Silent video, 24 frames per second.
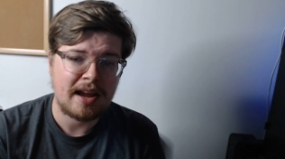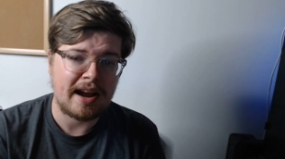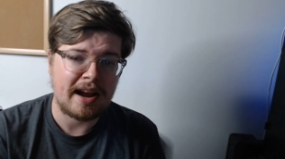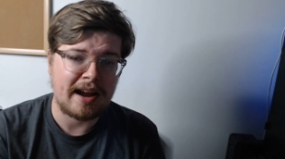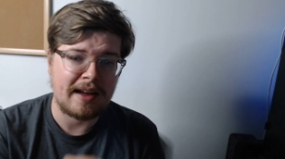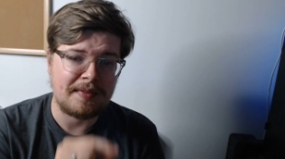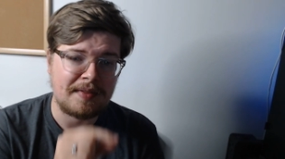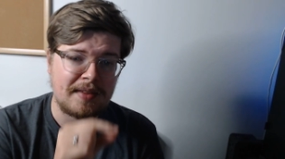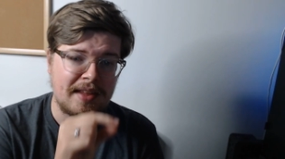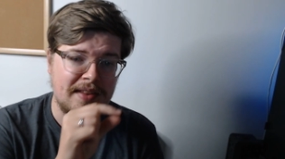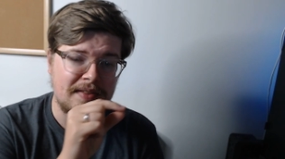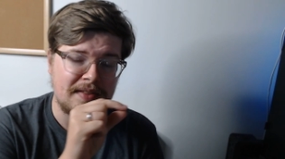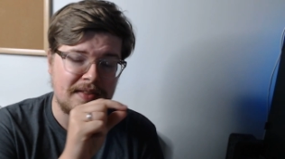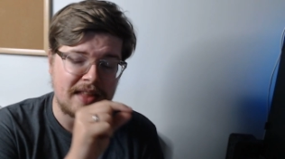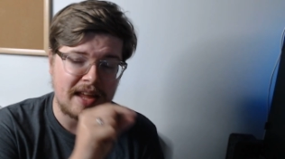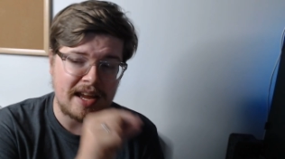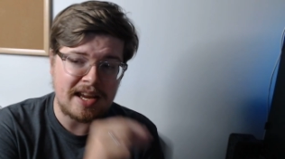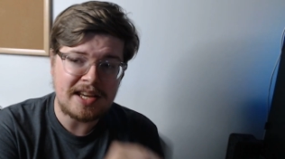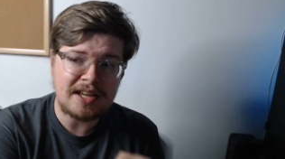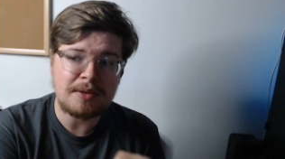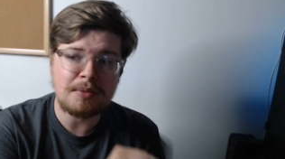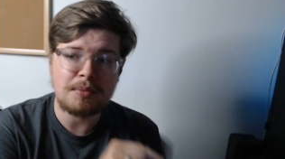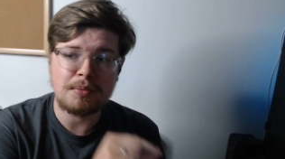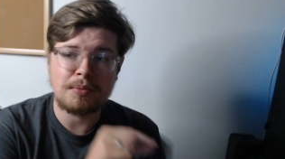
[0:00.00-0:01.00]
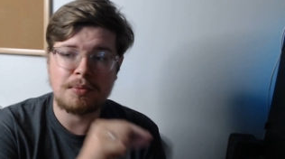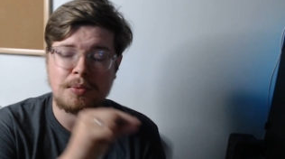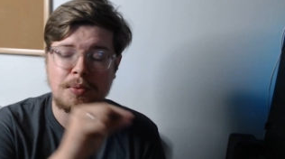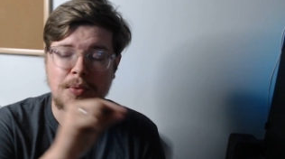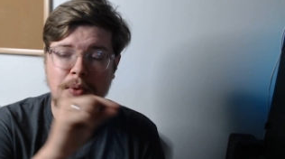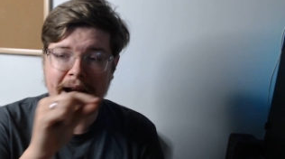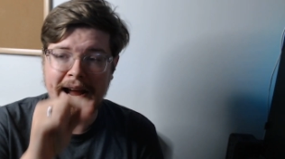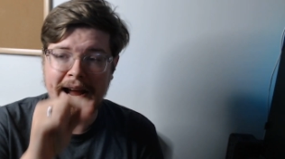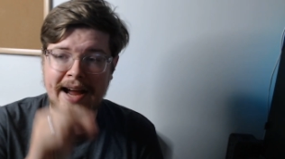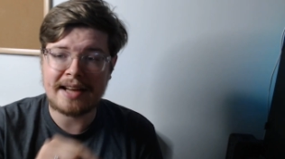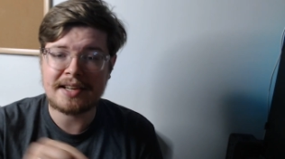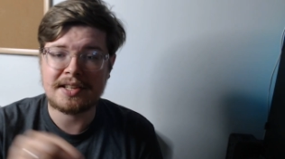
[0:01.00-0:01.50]
And then they
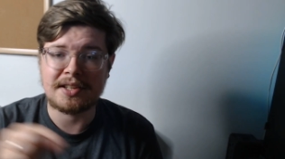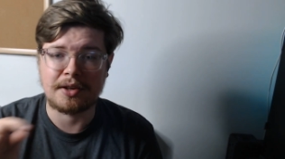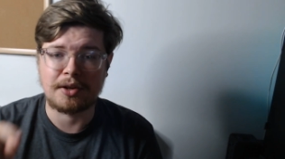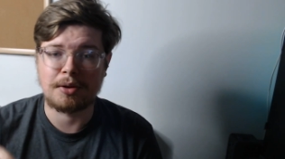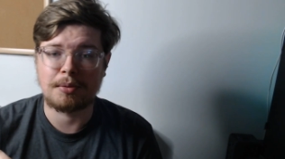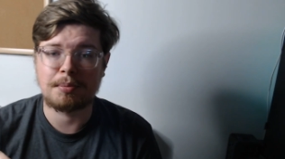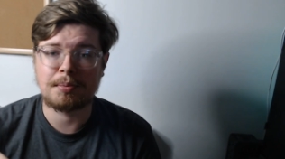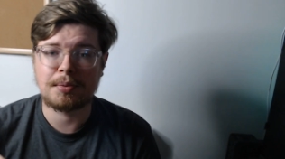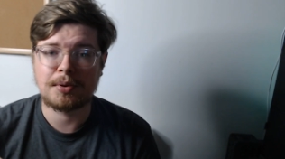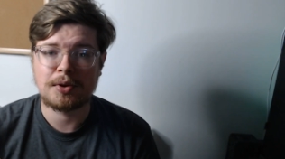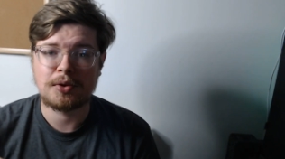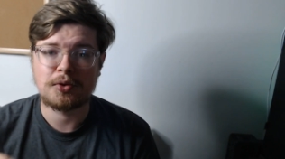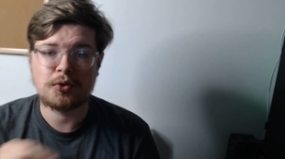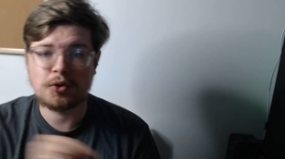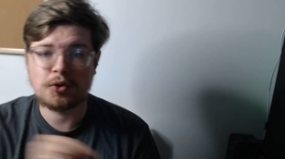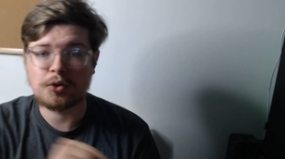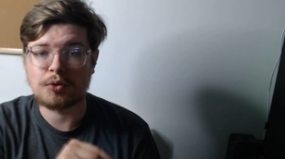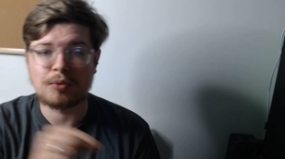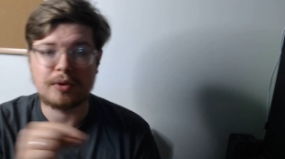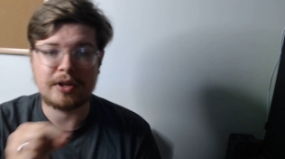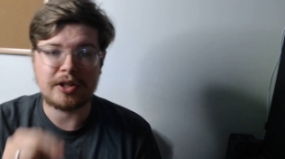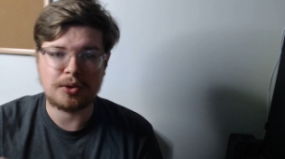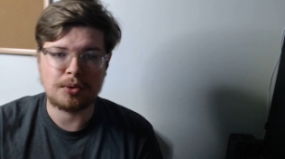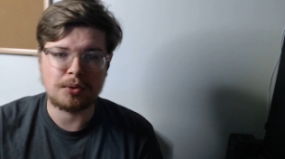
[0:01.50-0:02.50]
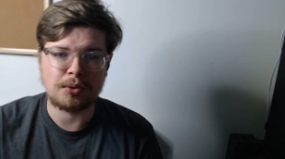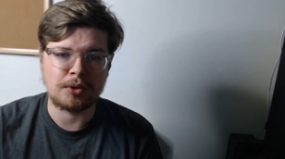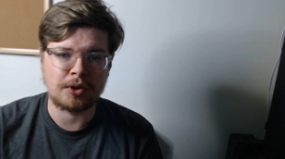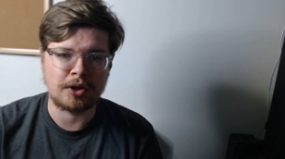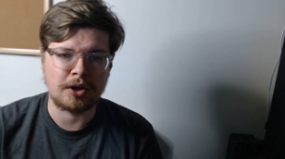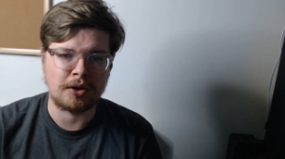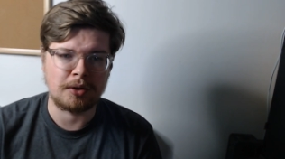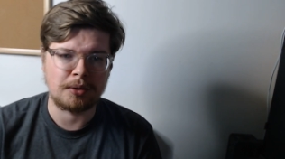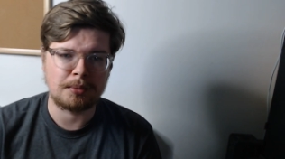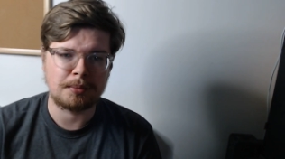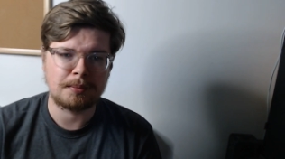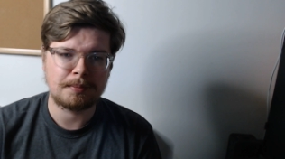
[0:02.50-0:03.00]
add up to reach your
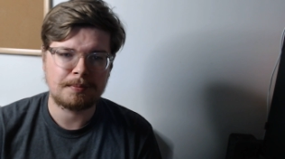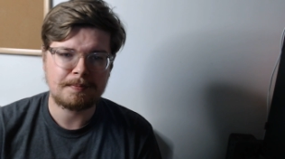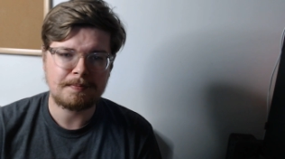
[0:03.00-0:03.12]
goal.